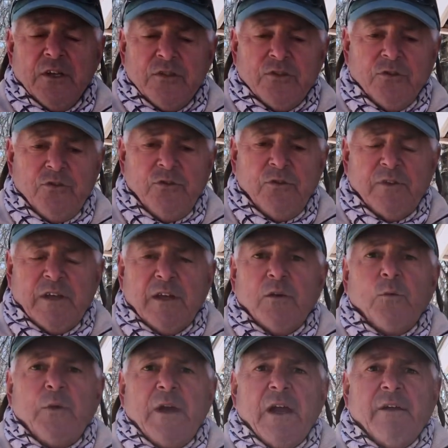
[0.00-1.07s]
To do that,
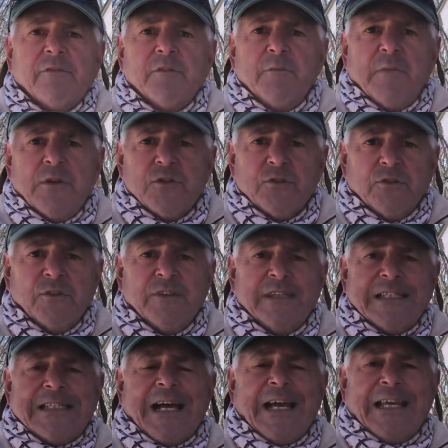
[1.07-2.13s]
we have to measure the
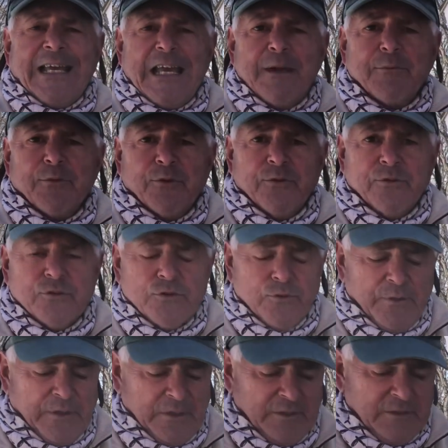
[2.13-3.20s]
diameter of the
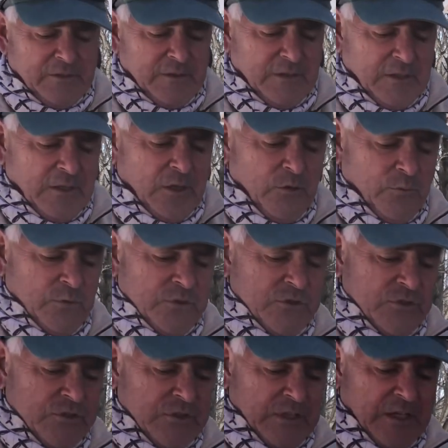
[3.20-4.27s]
tree, which
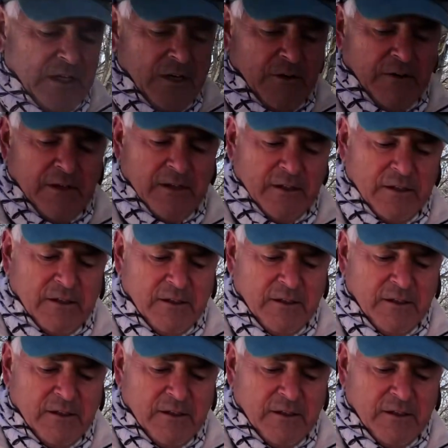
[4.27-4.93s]
is the area